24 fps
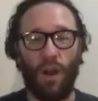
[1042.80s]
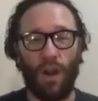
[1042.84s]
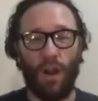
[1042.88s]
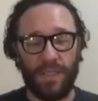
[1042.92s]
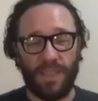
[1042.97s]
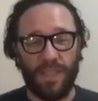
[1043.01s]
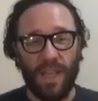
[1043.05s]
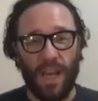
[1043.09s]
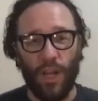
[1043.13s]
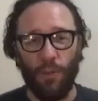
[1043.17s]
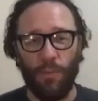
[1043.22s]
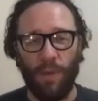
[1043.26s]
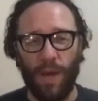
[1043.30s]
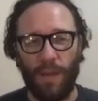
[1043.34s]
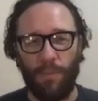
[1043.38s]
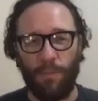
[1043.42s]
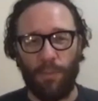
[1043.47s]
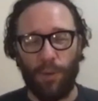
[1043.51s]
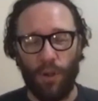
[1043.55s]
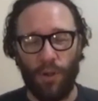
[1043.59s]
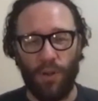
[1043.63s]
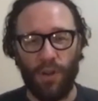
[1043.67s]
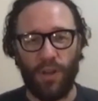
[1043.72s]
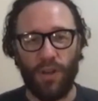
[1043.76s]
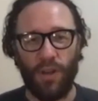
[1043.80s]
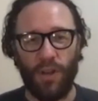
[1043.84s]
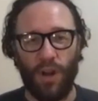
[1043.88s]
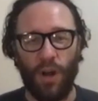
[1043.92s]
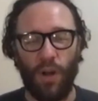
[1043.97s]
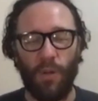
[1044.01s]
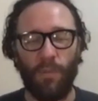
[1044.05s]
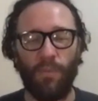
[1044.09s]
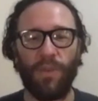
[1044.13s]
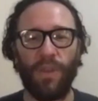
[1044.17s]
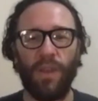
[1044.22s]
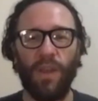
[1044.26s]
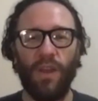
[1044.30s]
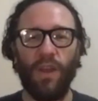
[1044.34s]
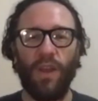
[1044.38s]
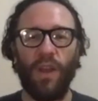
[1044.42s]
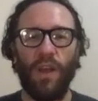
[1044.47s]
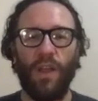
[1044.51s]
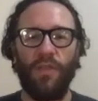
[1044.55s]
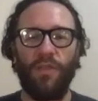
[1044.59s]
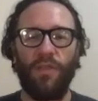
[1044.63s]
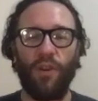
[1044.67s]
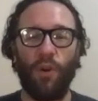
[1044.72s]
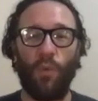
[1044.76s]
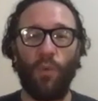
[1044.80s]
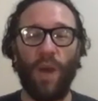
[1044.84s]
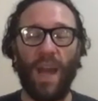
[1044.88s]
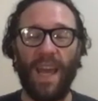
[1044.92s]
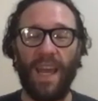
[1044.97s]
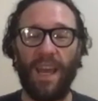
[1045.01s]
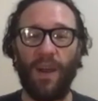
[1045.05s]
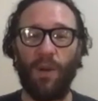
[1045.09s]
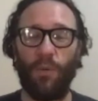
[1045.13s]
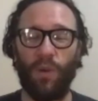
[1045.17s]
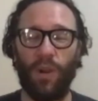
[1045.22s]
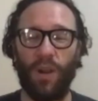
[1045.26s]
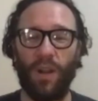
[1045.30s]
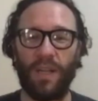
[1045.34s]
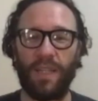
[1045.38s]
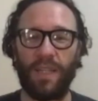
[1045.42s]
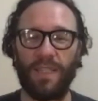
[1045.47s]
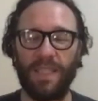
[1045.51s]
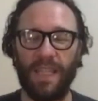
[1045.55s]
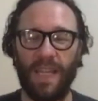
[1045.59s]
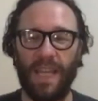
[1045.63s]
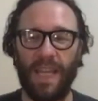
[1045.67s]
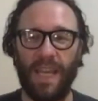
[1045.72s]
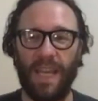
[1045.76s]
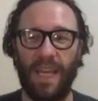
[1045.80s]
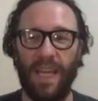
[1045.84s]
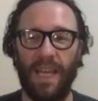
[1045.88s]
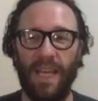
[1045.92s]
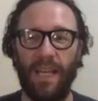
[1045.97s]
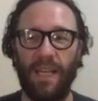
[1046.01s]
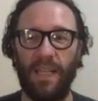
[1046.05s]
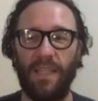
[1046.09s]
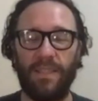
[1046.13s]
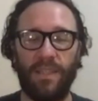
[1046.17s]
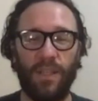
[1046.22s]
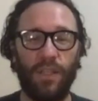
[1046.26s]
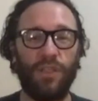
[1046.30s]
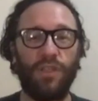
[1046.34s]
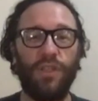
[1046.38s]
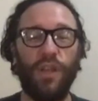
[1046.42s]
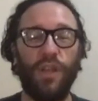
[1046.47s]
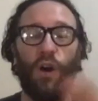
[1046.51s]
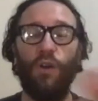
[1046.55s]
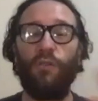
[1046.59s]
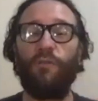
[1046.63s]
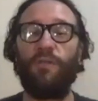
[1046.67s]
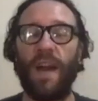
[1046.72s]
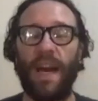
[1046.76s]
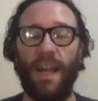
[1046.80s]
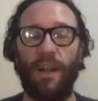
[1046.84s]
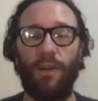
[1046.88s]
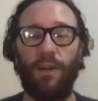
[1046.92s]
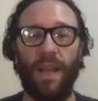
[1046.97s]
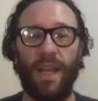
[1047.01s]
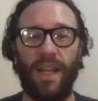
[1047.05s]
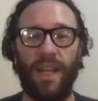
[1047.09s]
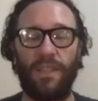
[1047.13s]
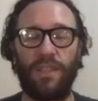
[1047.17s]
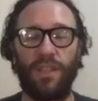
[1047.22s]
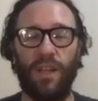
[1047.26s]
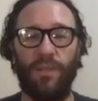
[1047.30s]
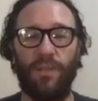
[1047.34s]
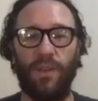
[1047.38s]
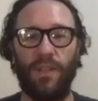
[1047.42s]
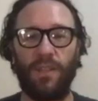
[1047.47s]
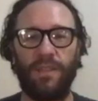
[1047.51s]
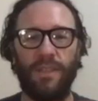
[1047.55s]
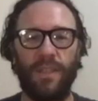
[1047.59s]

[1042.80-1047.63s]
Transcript: scuttlebutt protocol, the way it works is there's no federated servers.